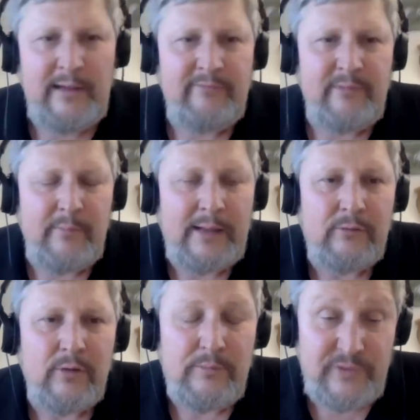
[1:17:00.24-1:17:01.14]
you have the
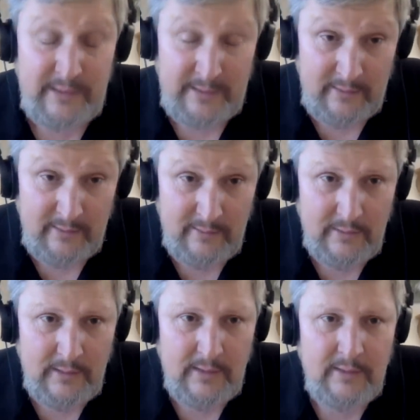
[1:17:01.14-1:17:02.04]
microbes there,
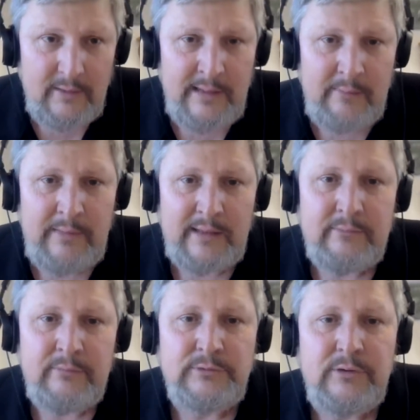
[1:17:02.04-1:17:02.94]
they make
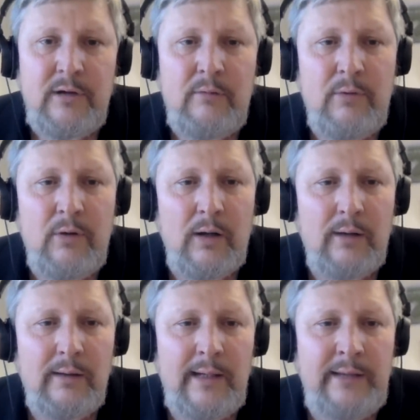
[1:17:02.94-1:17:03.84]
the roots grow more.
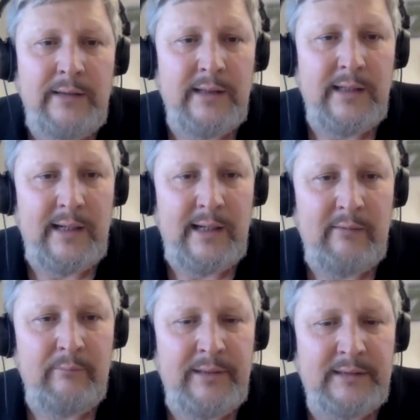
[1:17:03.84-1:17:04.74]
And you're going to
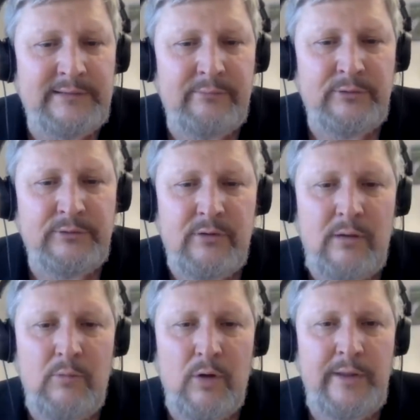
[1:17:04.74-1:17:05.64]
have, because the roots
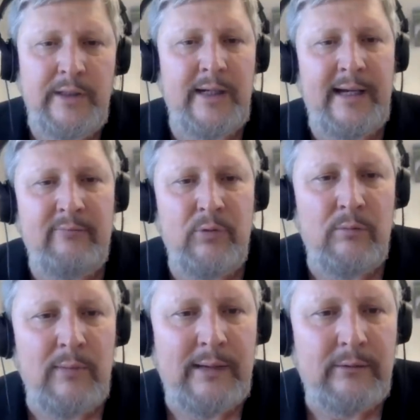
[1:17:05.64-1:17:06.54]
grow more, you're going to have
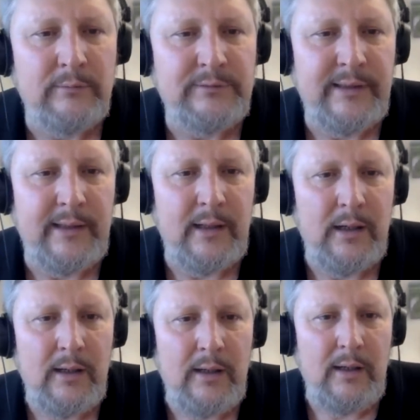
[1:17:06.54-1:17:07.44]
more microbes
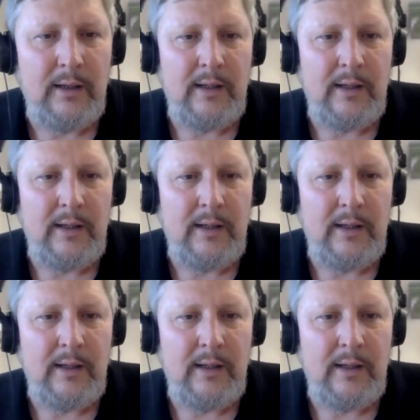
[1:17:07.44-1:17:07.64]
there.